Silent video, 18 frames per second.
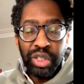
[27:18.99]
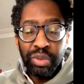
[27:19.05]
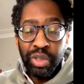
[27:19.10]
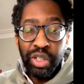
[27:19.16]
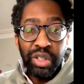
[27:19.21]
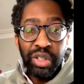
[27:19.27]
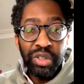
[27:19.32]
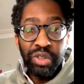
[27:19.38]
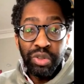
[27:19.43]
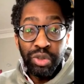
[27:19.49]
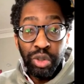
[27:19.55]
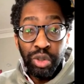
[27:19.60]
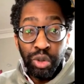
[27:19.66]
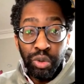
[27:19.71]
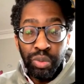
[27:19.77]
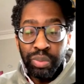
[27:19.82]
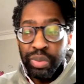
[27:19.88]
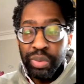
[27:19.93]
Well, the answer is
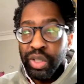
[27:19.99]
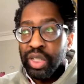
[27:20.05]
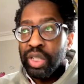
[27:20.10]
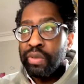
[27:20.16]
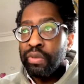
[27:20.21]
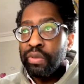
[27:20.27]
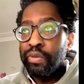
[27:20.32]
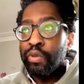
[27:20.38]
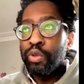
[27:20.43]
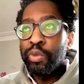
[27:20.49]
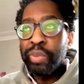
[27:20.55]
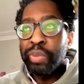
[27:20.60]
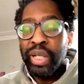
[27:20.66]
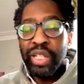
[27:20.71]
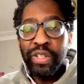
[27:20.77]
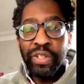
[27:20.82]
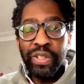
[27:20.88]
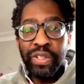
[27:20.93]
no, because if it involves
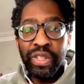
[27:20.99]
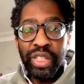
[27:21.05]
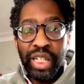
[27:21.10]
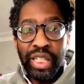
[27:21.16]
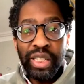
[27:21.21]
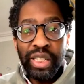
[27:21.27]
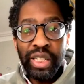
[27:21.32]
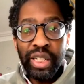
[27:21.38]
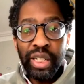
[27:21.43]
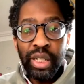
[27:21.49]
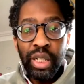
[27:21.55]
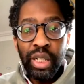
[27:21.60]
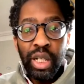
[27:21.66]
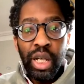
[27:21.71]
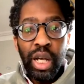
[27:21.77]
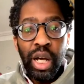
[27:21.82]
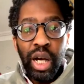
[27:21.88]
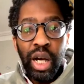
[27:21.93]
patient data,
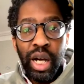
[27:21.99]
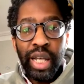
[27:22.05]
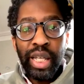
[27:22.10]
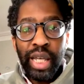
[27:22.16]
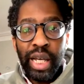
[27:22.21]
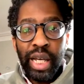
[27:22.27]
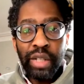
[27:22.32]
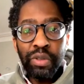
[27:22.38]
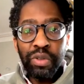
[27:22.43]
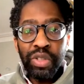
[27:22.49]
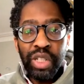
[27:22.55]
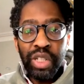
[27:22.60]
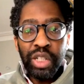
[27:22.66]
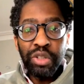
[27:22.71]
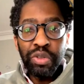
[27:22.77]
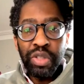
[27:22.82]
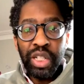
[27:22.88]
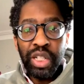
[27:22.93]
I cannot send
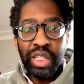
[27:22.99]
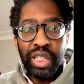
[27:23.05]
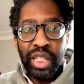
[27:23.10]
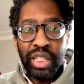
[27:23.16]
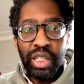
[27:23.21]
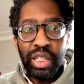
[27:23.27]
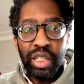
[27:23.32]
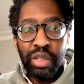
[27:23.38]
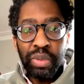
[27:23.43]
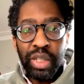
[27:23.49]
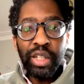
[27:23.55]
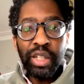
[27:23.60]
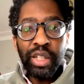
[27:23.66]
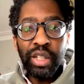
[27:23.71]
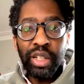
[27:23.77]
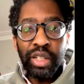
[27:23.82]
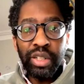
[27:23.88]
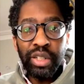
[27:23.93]
you that data to
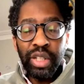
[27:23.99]
analyze.